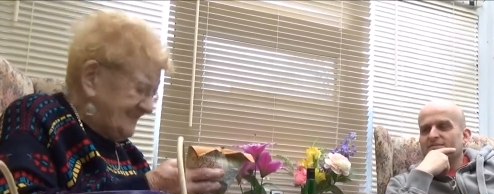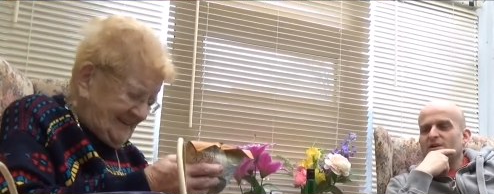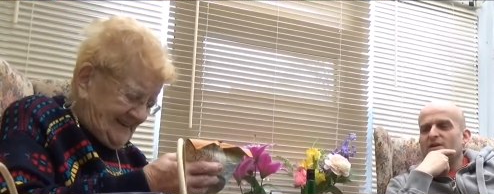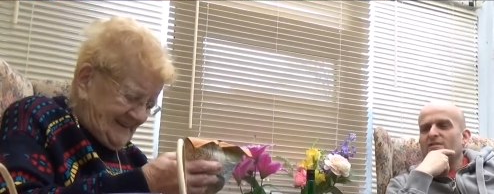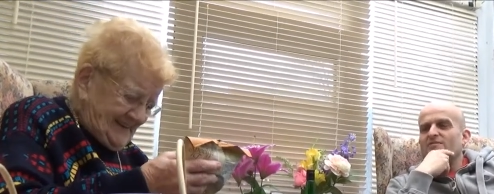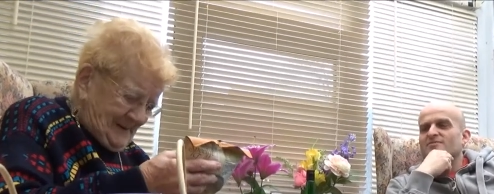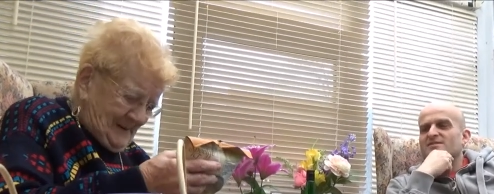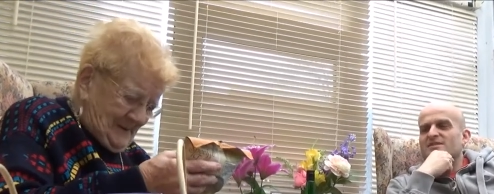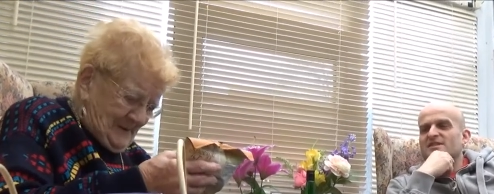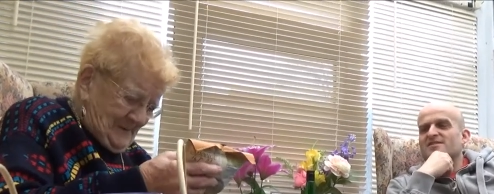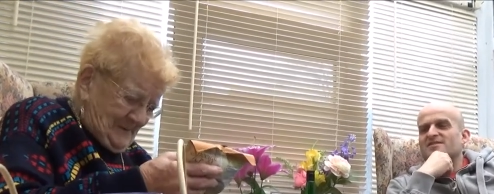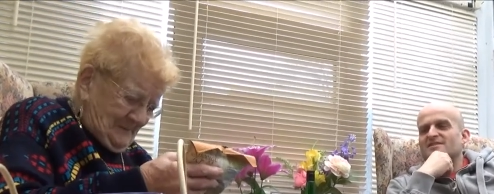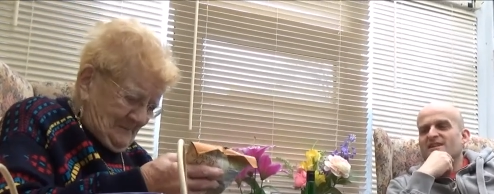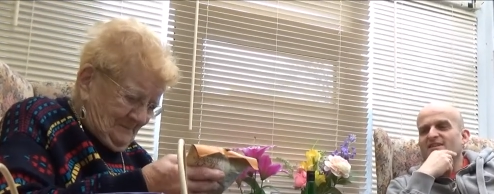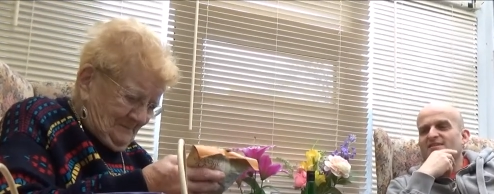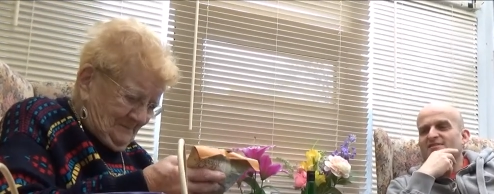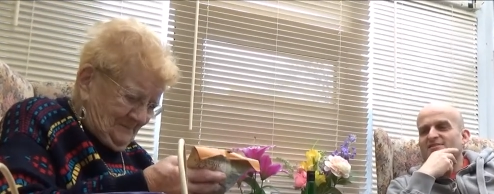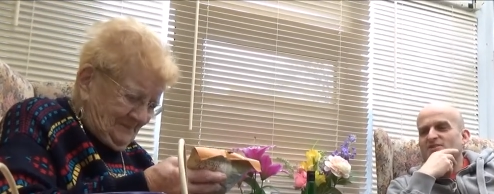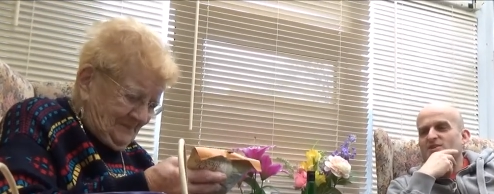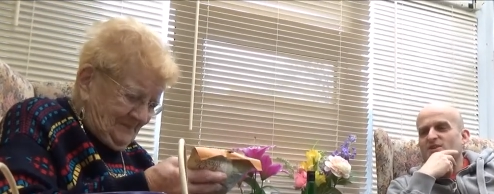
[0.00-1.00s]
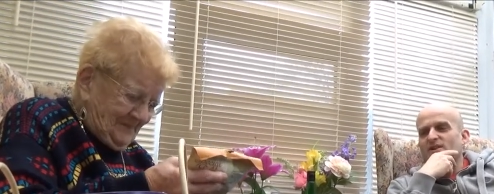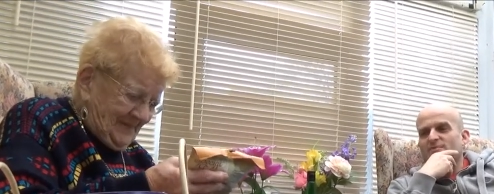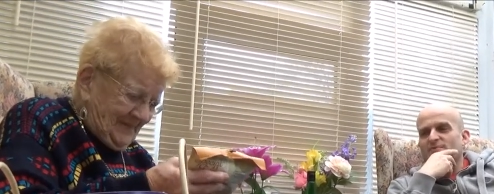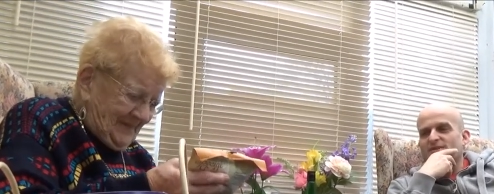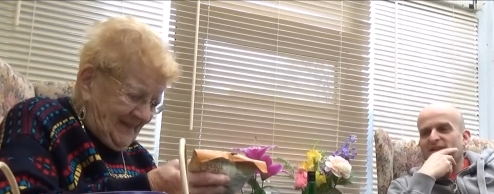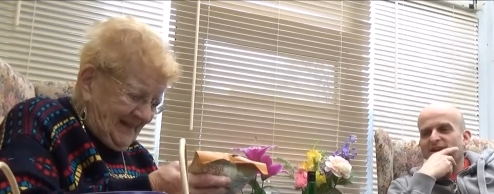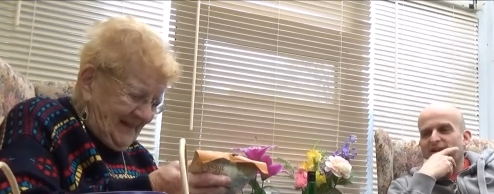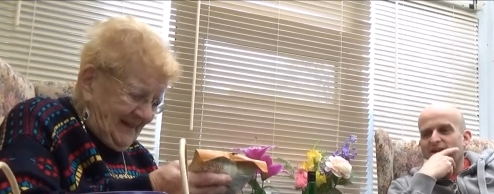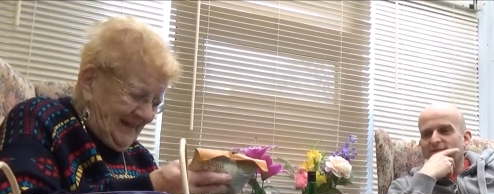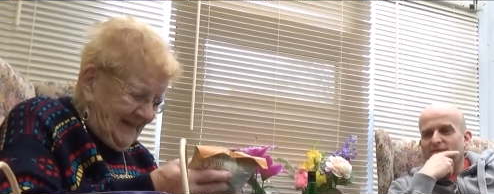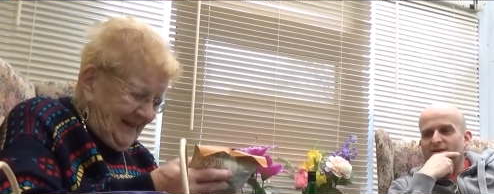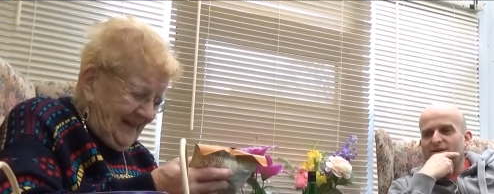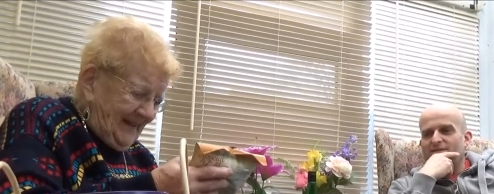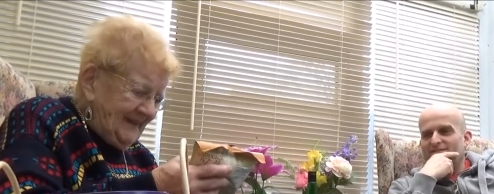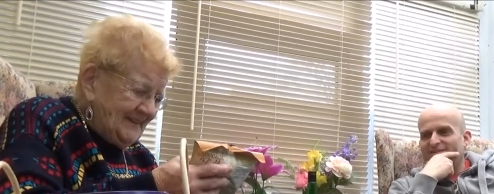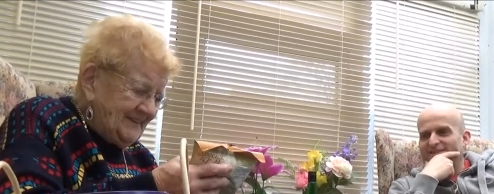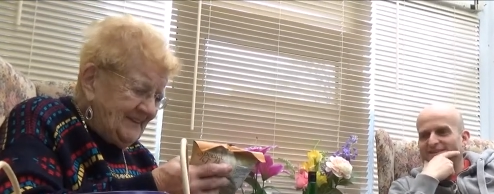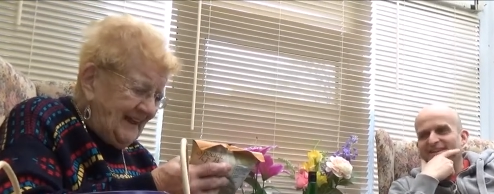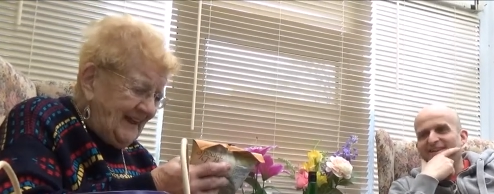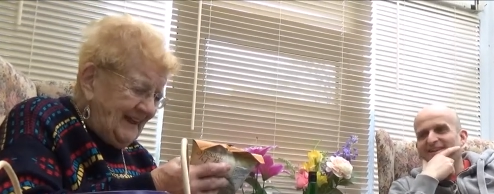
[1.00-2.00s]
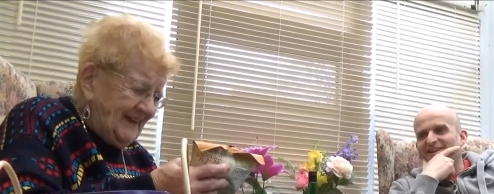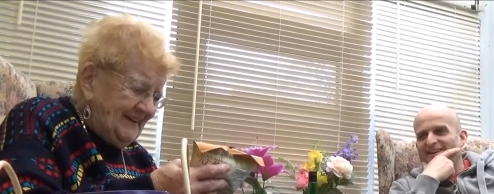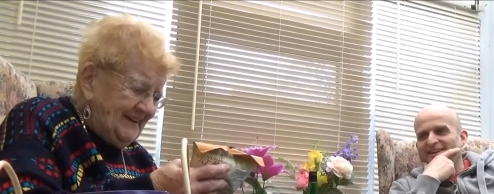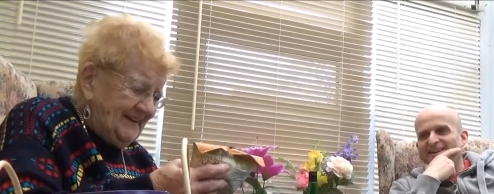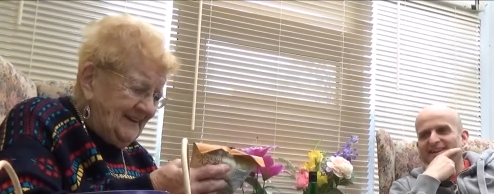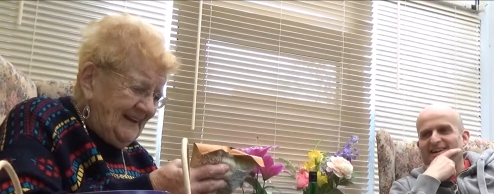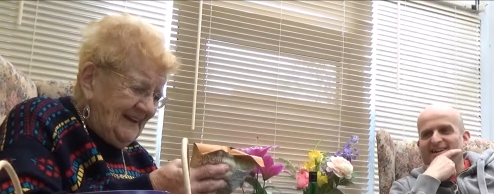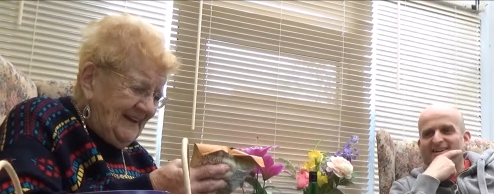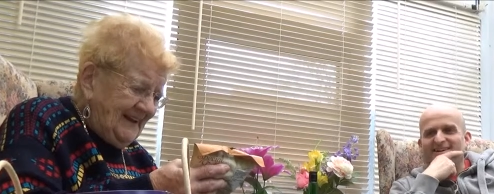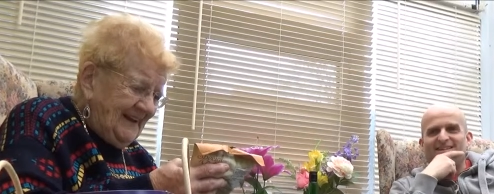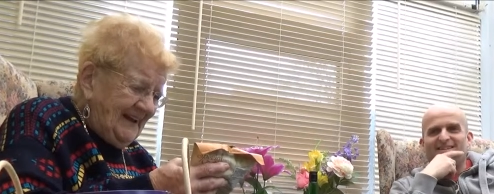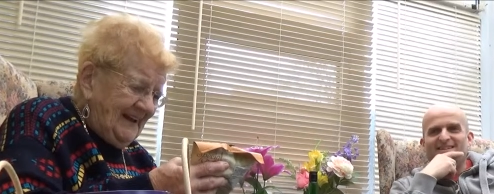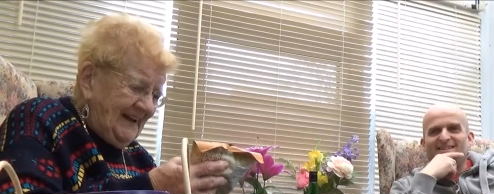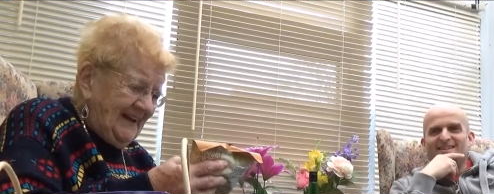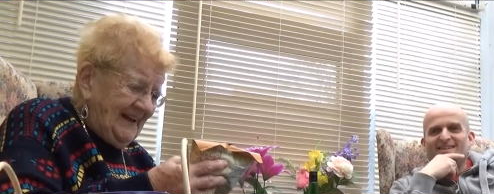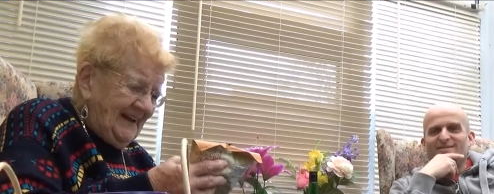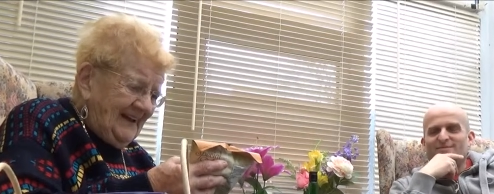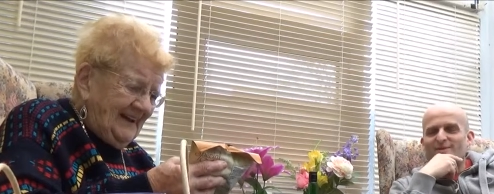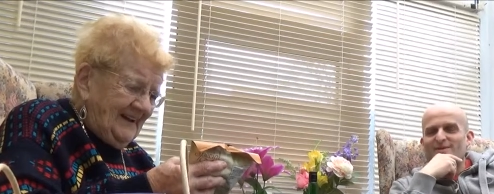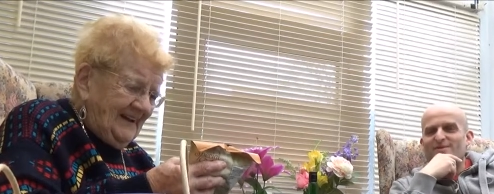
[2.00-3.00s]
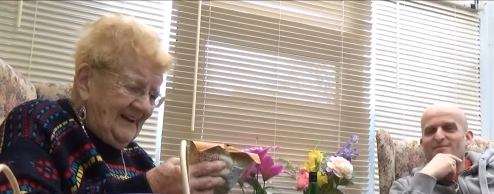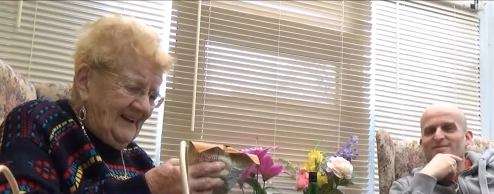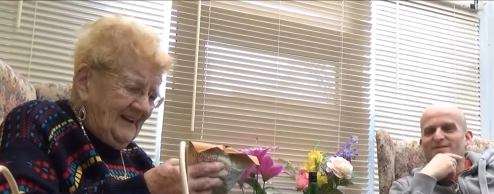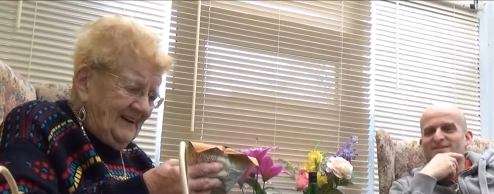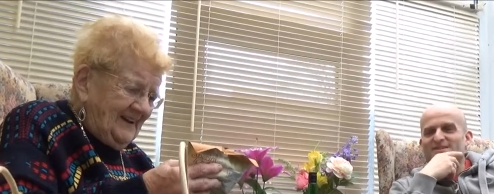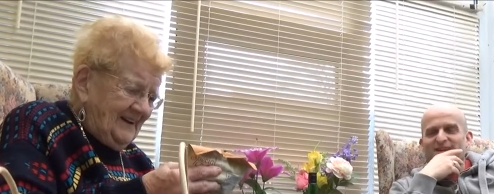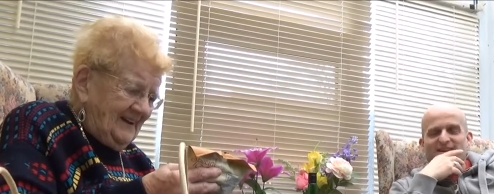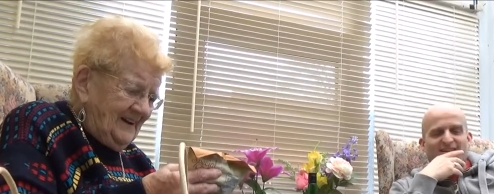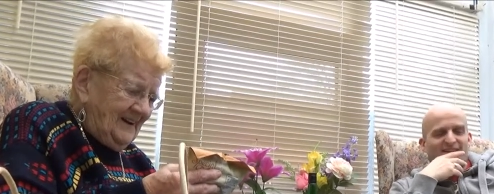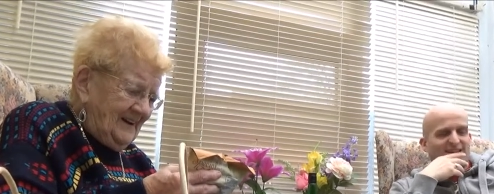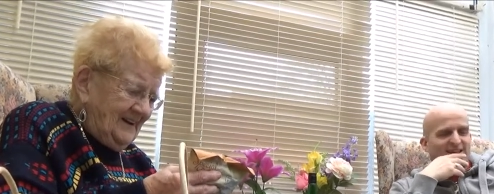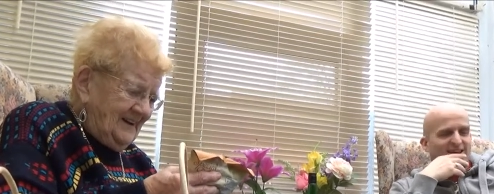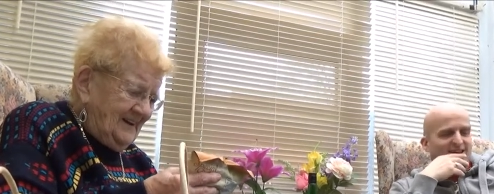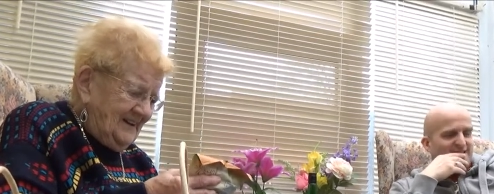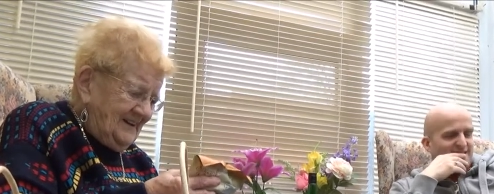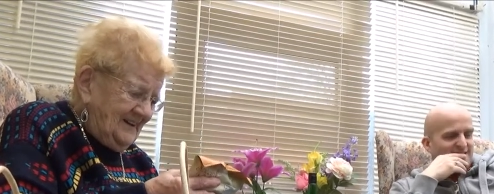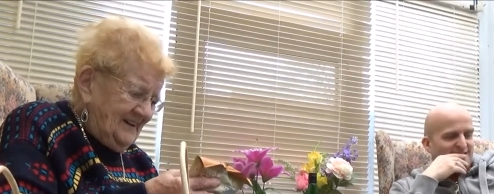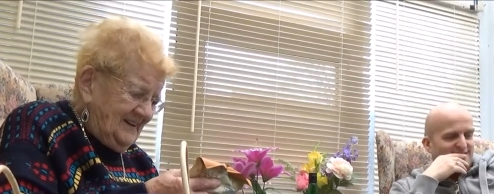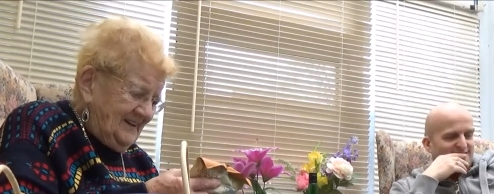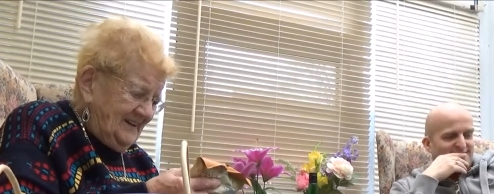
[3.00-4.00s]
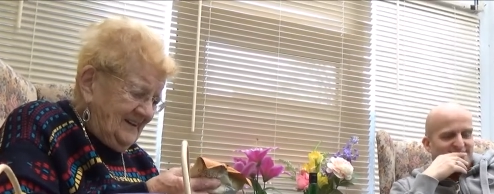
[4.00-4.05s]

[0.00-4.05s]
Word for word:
Speaker 1: Well, since the last time we came up. Yeah. We always get you that.